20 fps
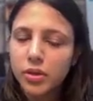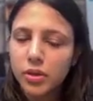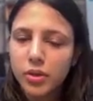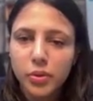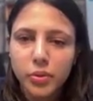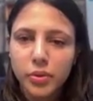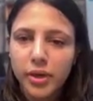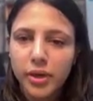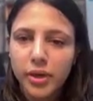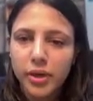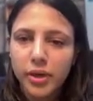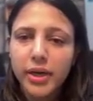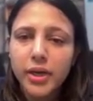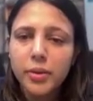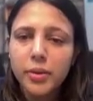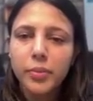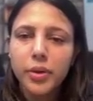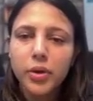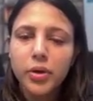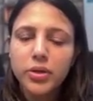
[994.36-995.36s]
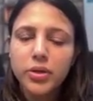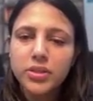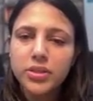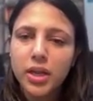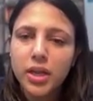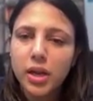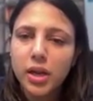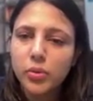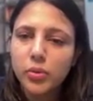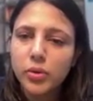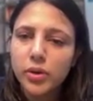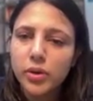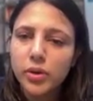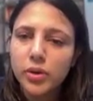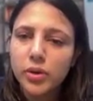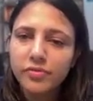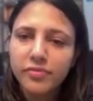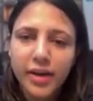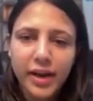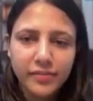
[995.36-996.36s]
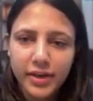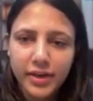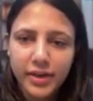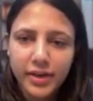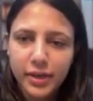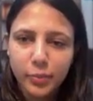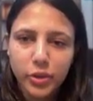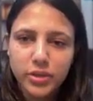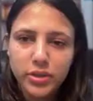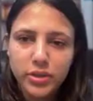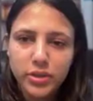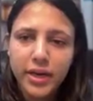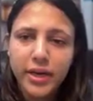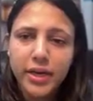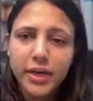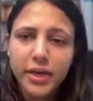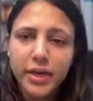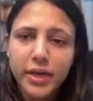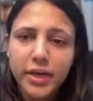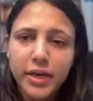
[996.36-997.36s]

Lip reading: No, right? Because there are only 5 data points, right?